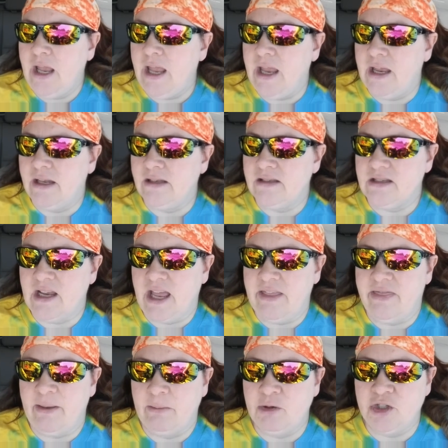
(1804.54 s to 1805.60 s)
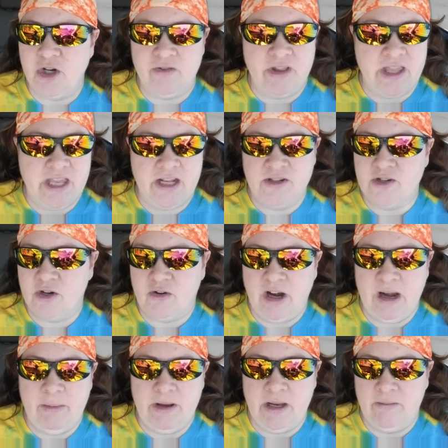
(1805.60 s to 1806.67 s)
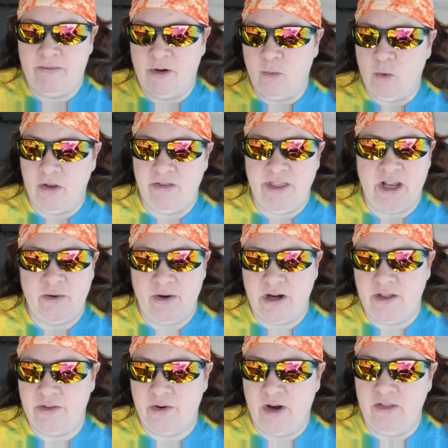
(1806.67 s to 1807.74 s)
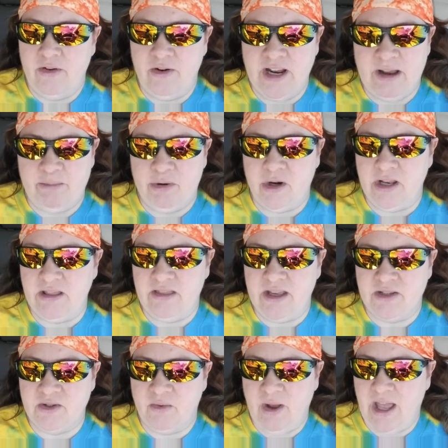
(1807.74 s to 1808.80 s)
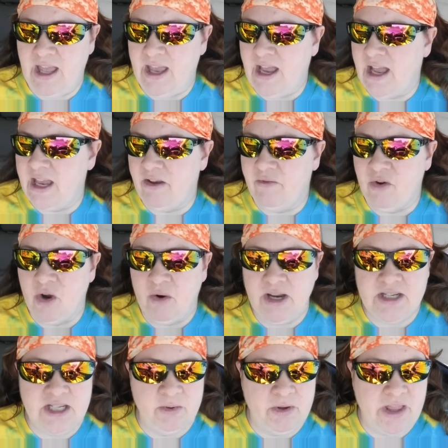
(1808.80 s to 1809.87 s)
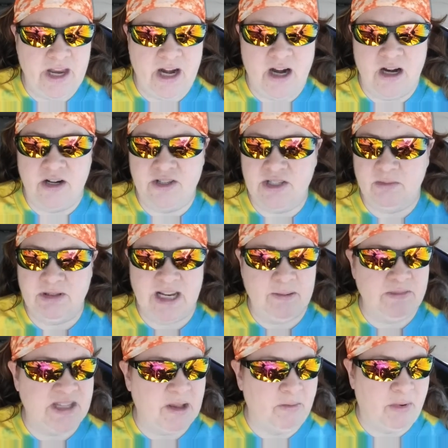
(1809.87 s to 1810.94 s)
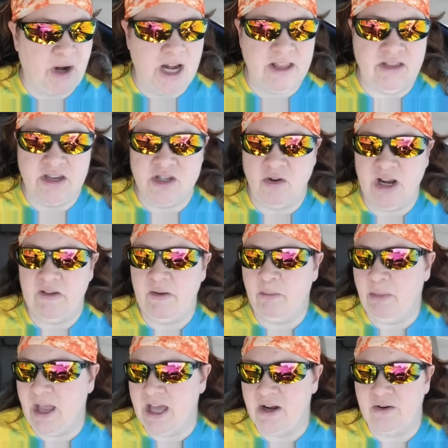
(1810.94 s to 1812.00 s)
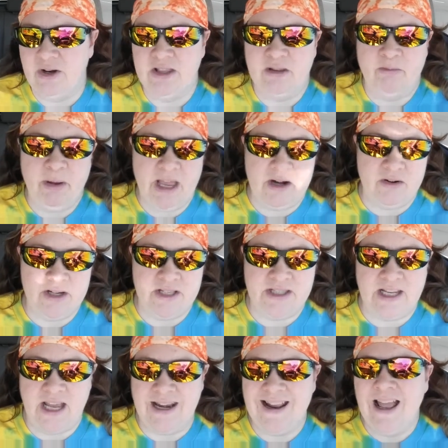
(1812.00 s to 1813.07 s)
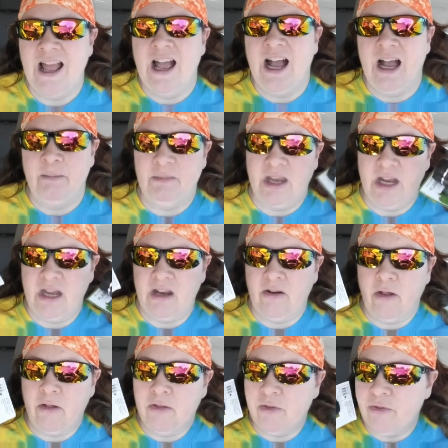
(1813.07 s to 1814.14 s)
And I, am sure the kids are grabbing them for one thing or another, and they're not putting things away. I have no idea where they are. Sometimes they break. They don't have a battery. The battery's dead. I'm getting th